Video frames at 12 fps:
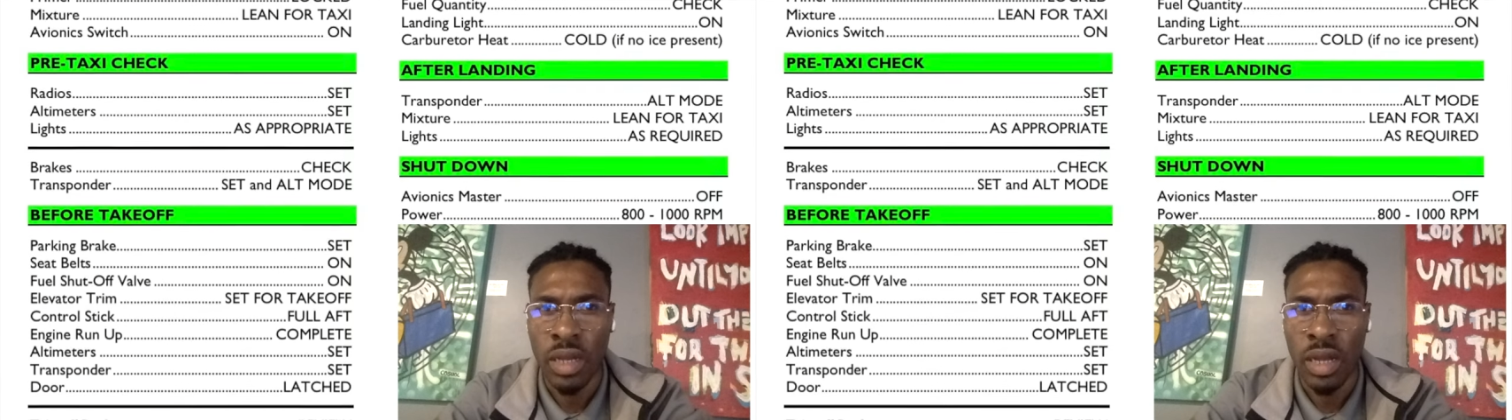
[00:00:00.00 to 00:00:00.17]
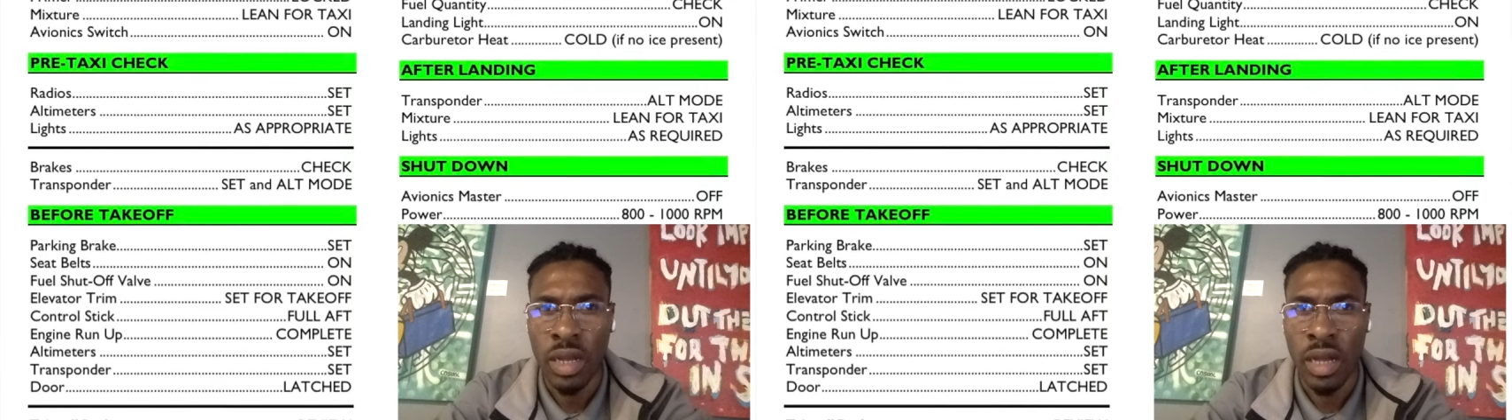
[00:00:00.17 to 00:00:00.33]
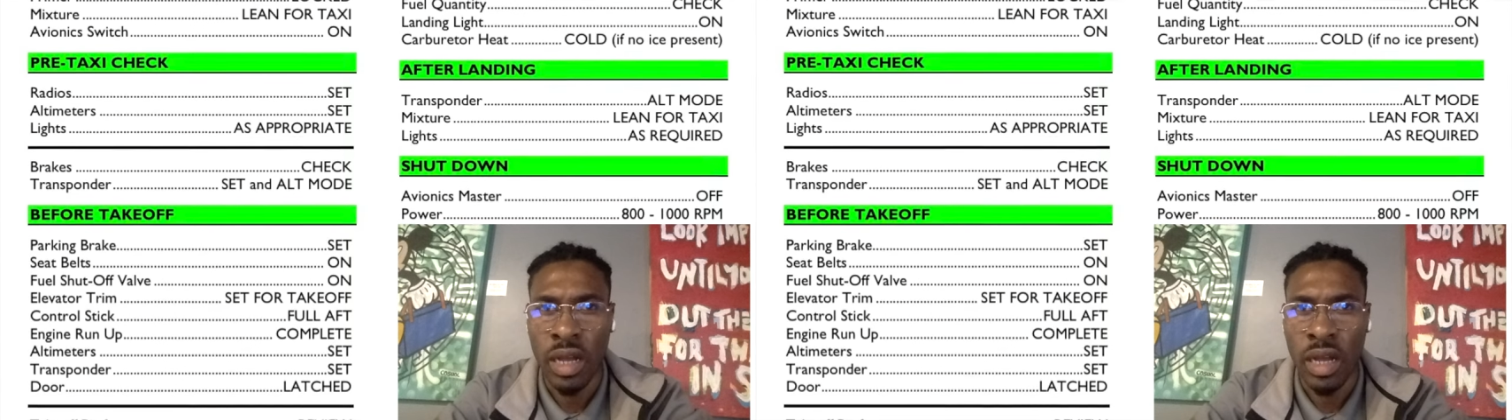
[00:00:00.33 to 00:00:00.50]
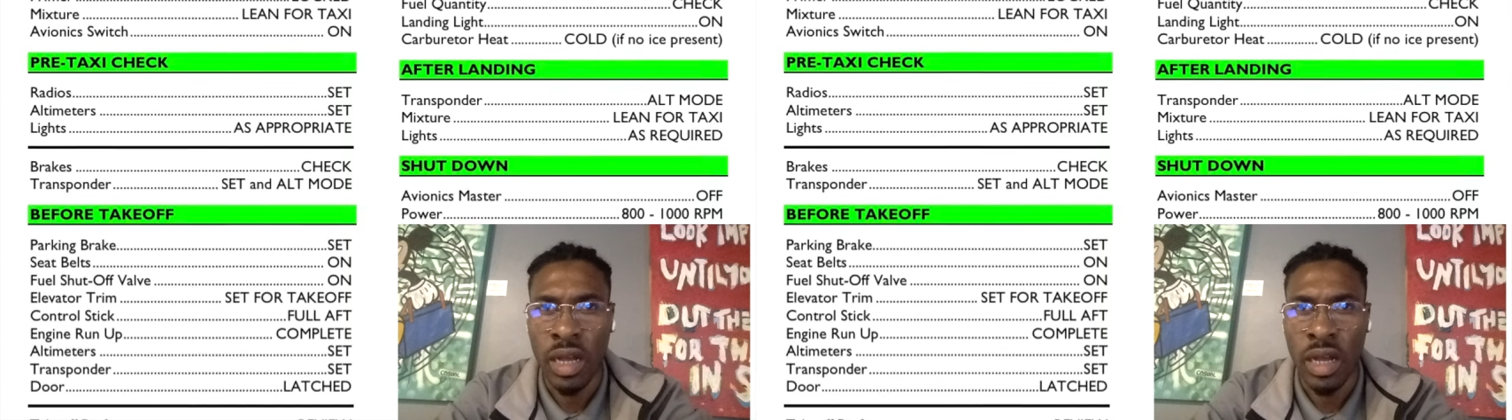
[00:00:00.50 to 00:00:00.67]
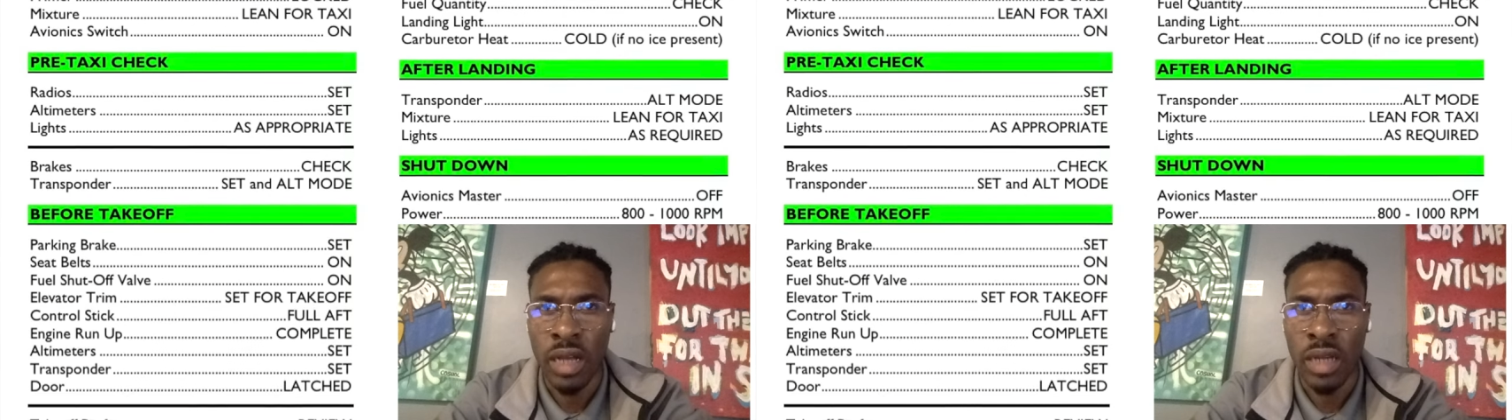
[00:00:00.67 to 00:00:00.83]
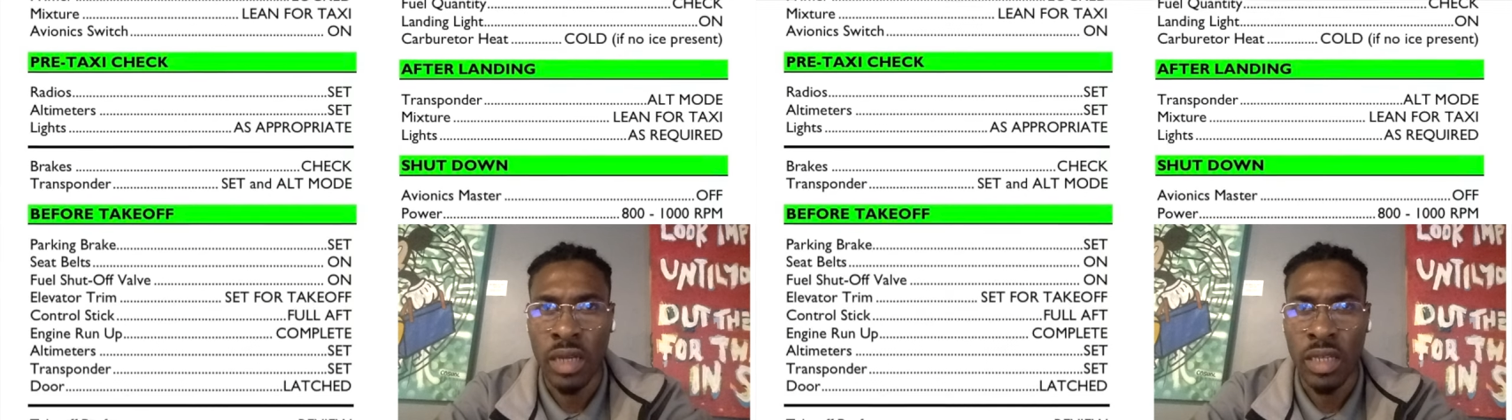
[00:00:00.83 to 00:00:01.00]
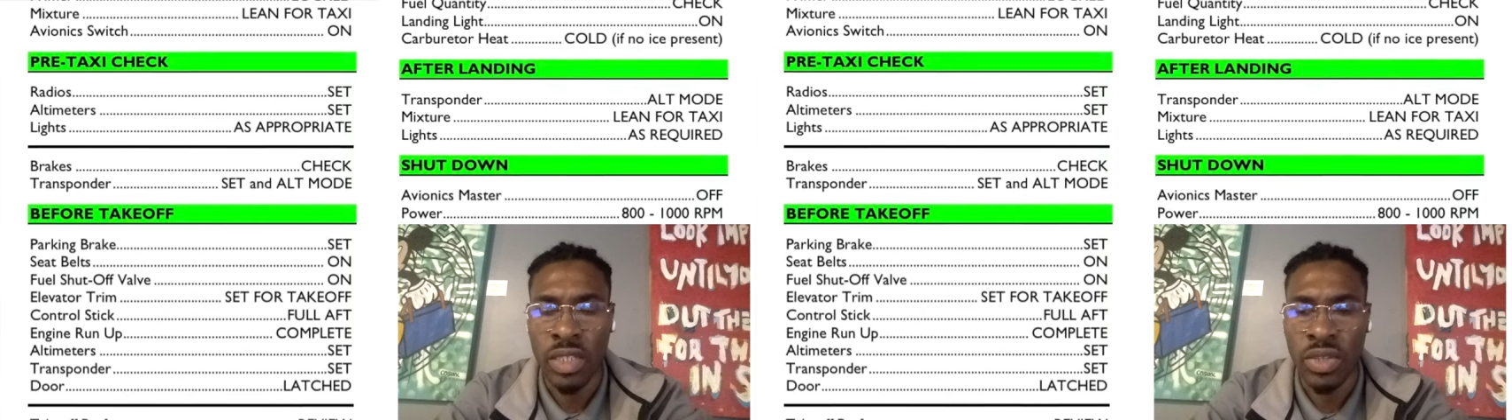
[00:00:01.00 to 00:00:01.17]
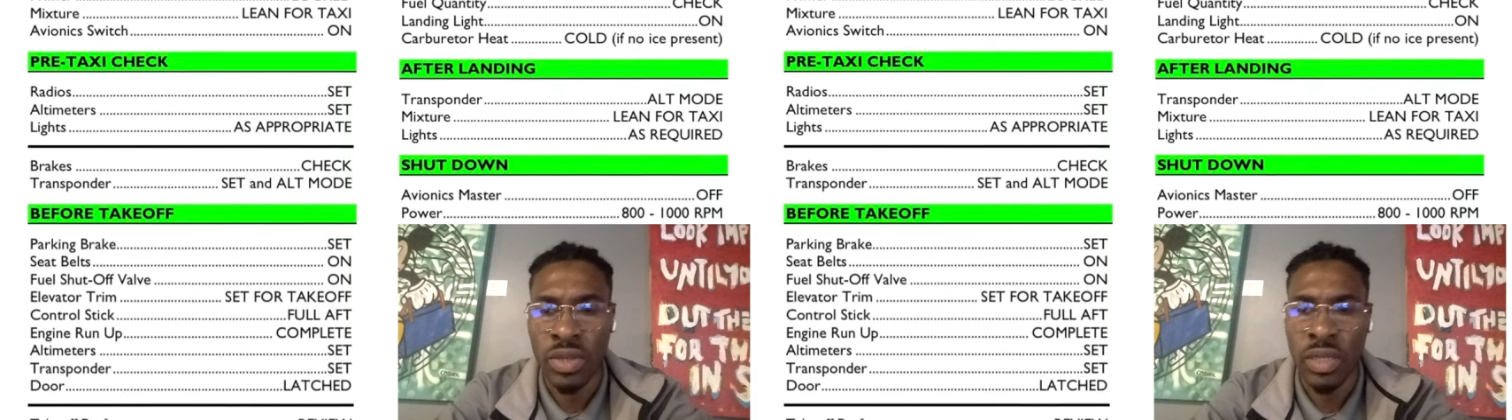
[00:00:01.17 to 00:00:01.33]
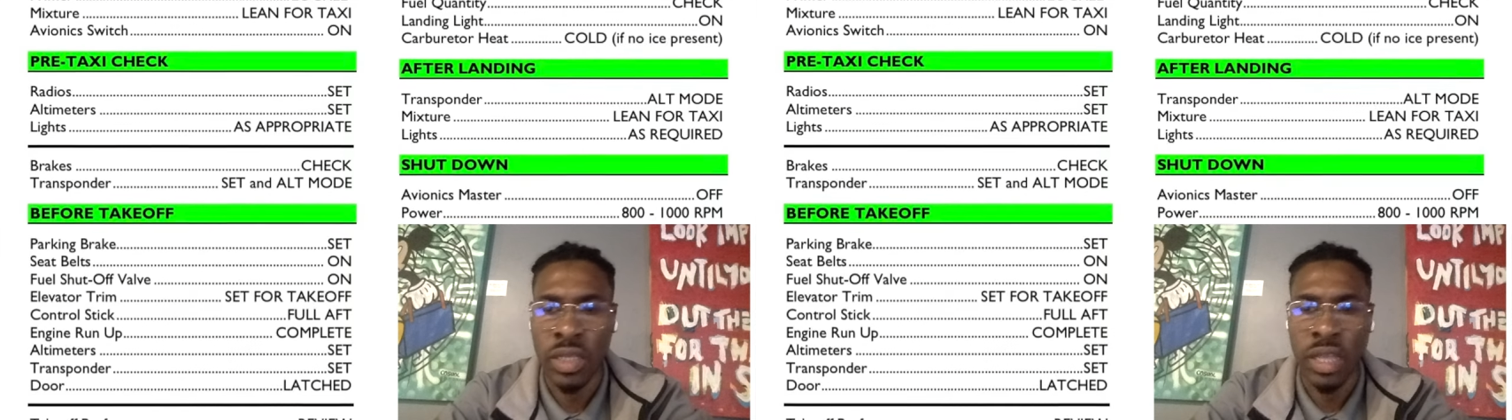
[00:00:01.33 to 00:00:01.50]
uh,
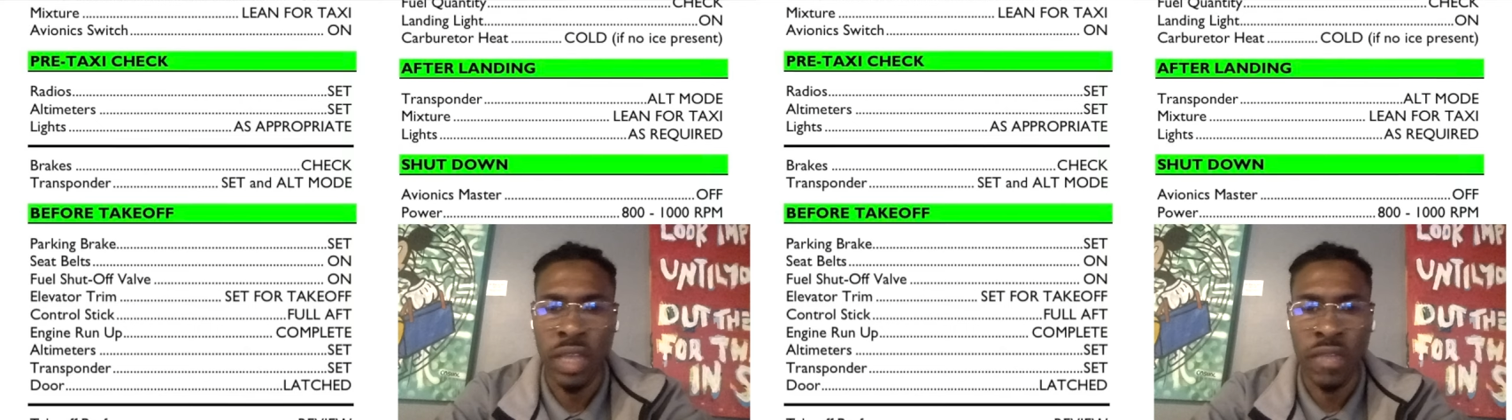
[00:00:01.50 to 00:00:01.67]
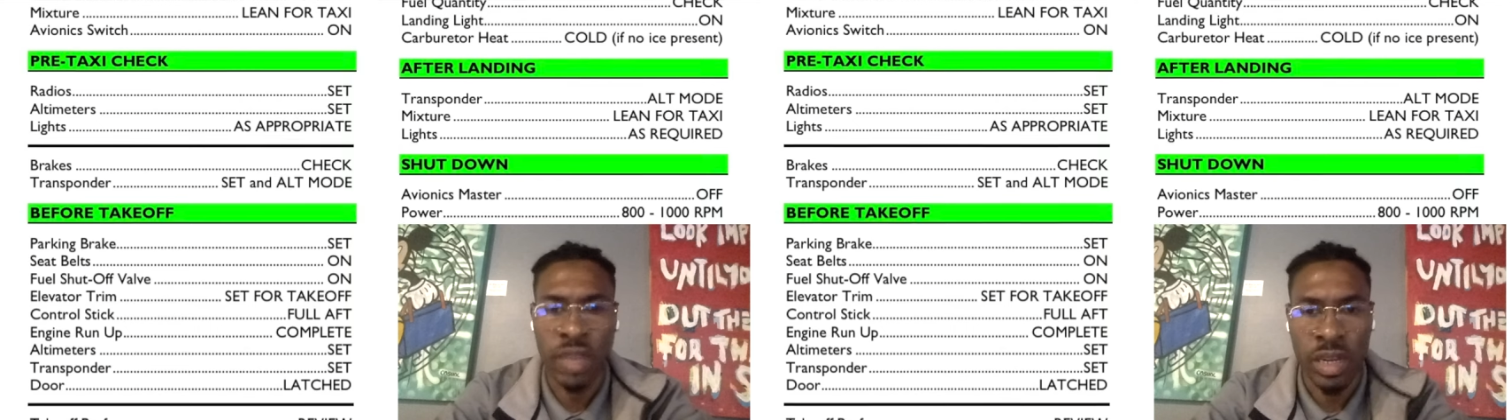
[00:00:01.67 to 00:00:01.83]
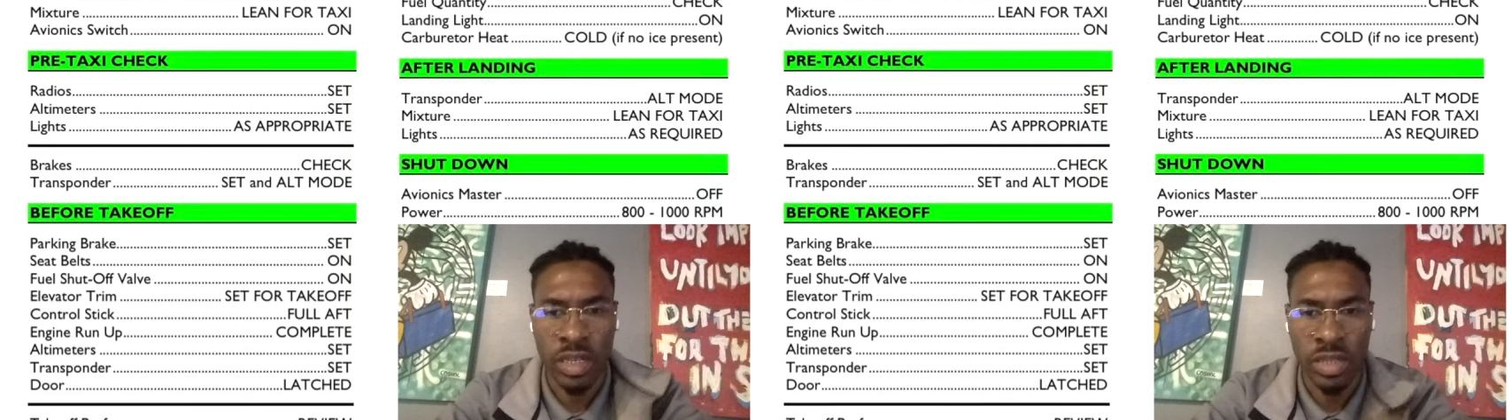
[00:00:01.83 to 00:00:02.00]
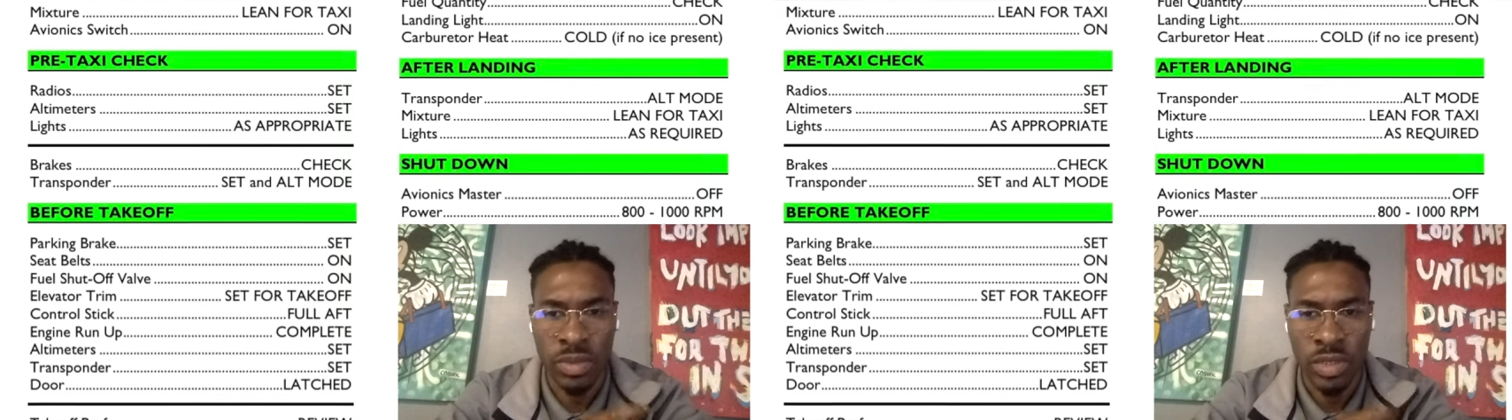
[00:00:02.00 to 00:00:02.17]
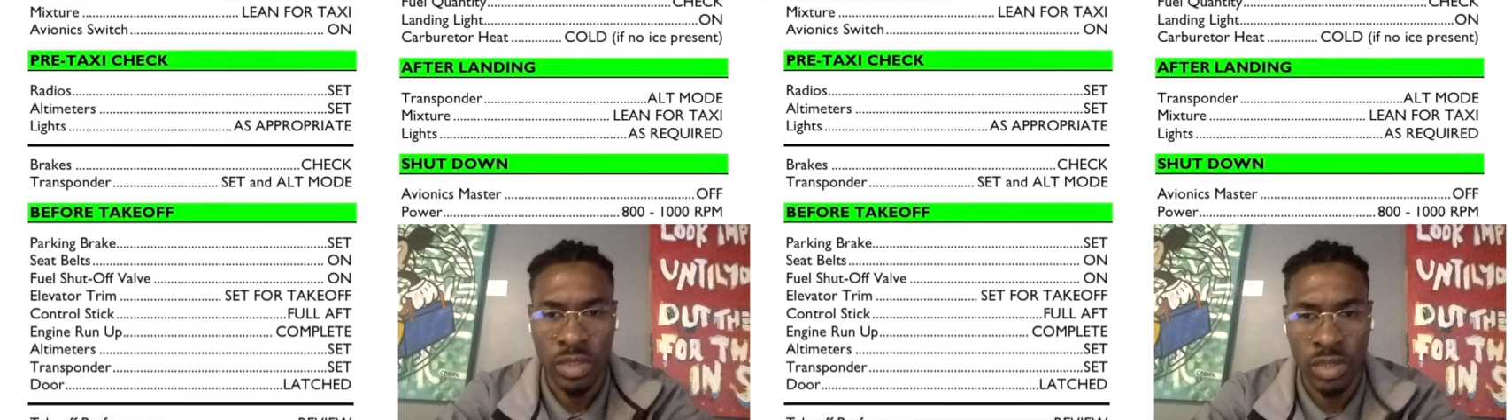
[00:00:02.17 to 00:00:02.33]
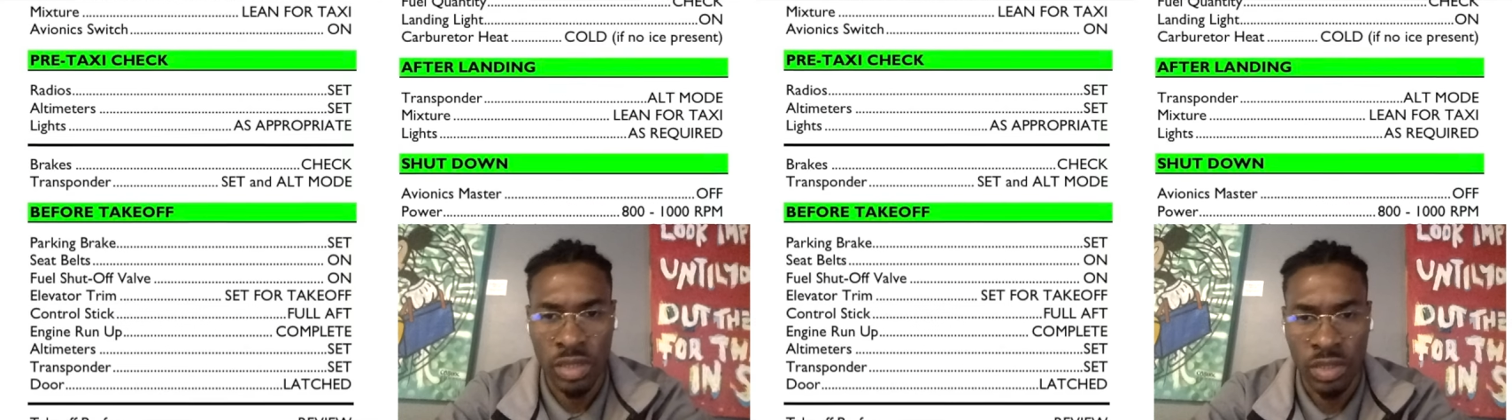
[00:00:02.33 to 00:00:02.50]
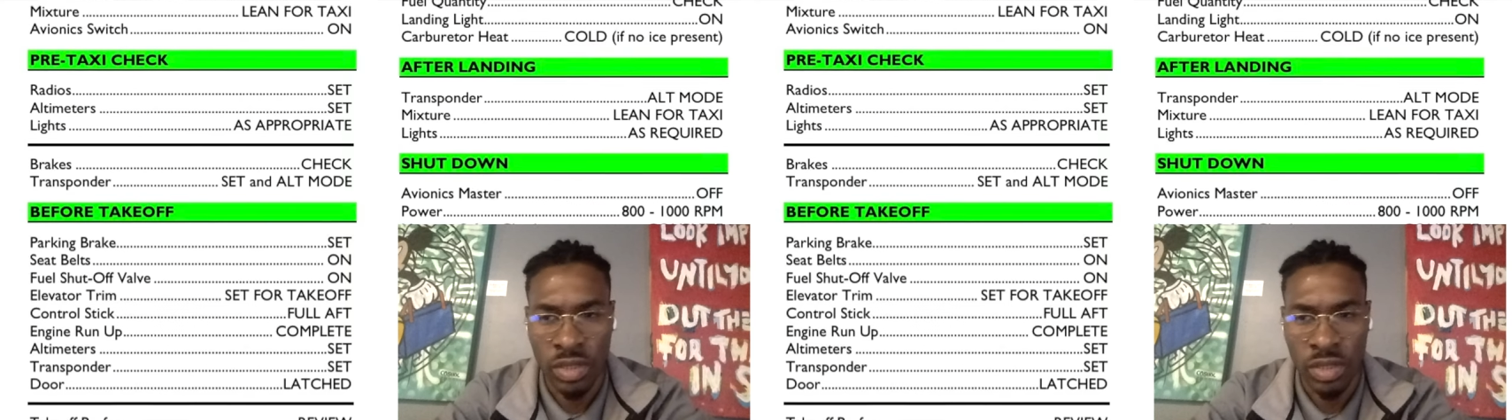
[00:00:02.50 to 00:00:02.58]
ensure that the avionics switch is on.